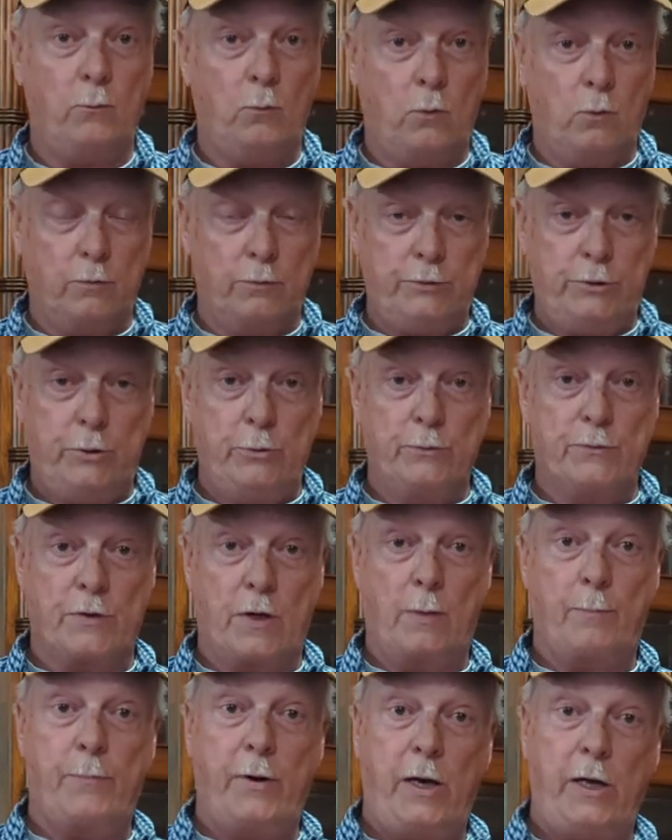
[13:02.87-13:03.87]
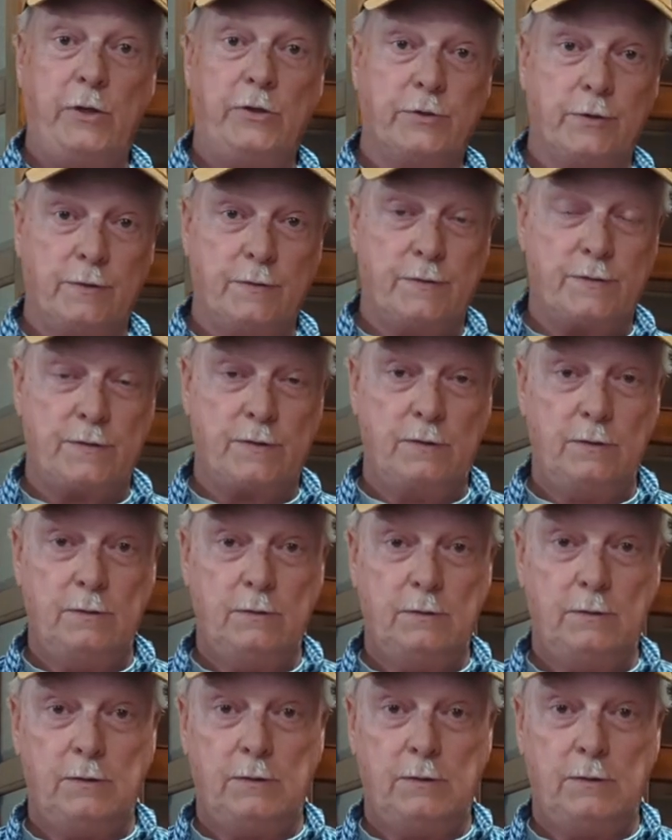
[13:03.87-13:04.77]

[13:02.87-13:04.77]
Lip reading: and we'll use our patience